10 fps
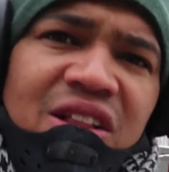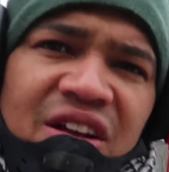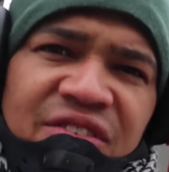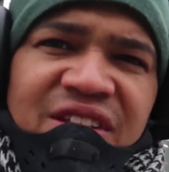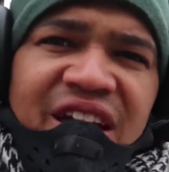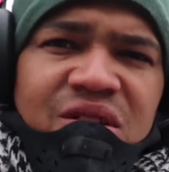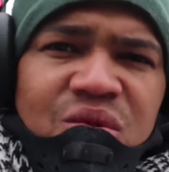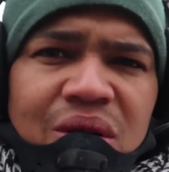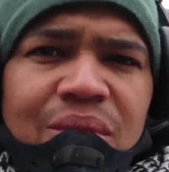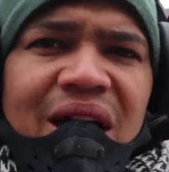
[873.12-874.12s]
out of 10
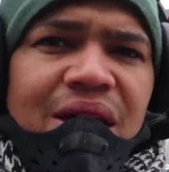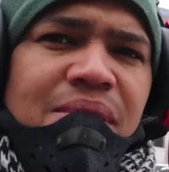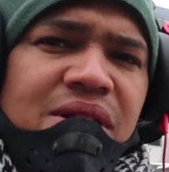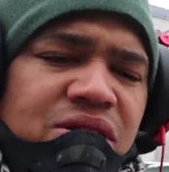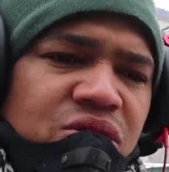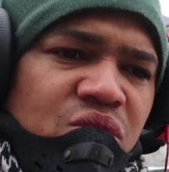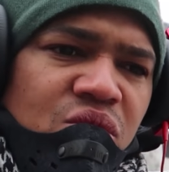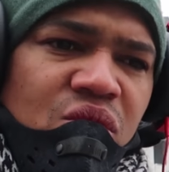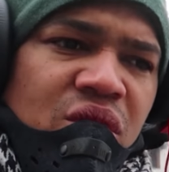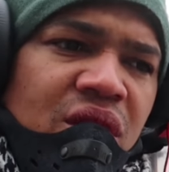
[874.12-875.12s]
will be able
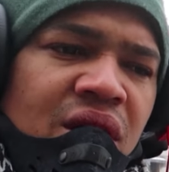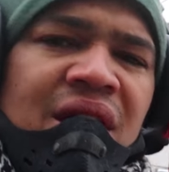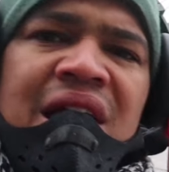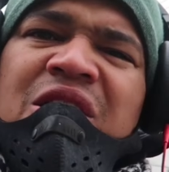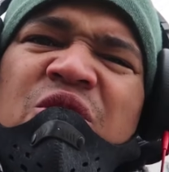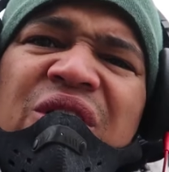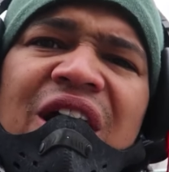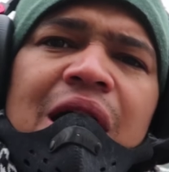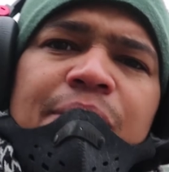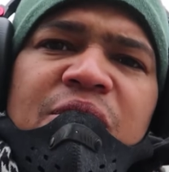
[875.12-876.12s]
to
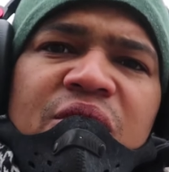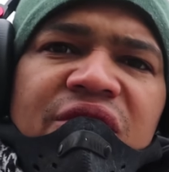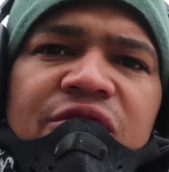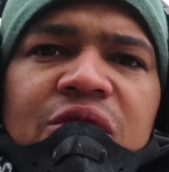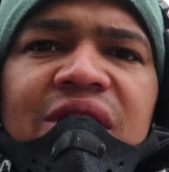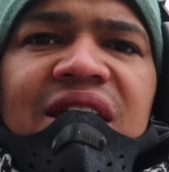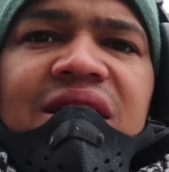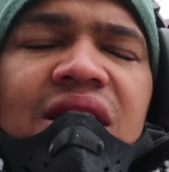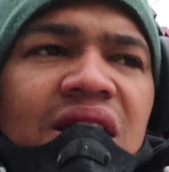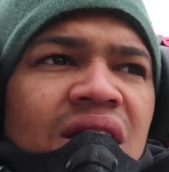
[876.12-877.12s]
help you if you
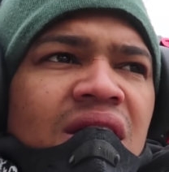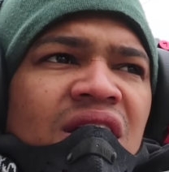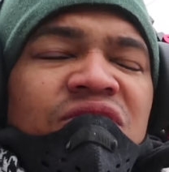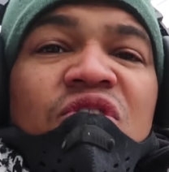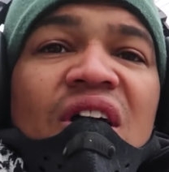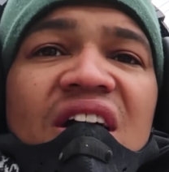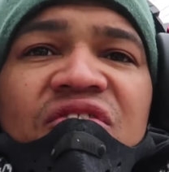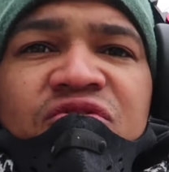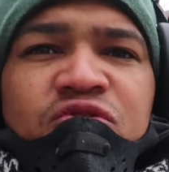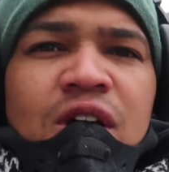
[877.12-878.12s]
have
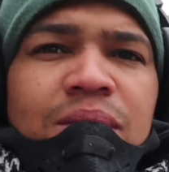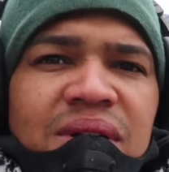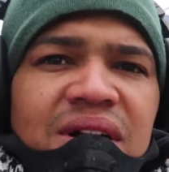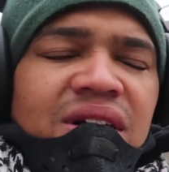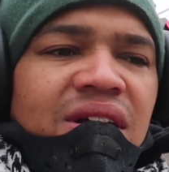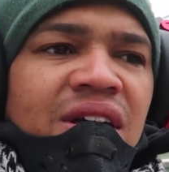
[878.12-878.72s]
trouble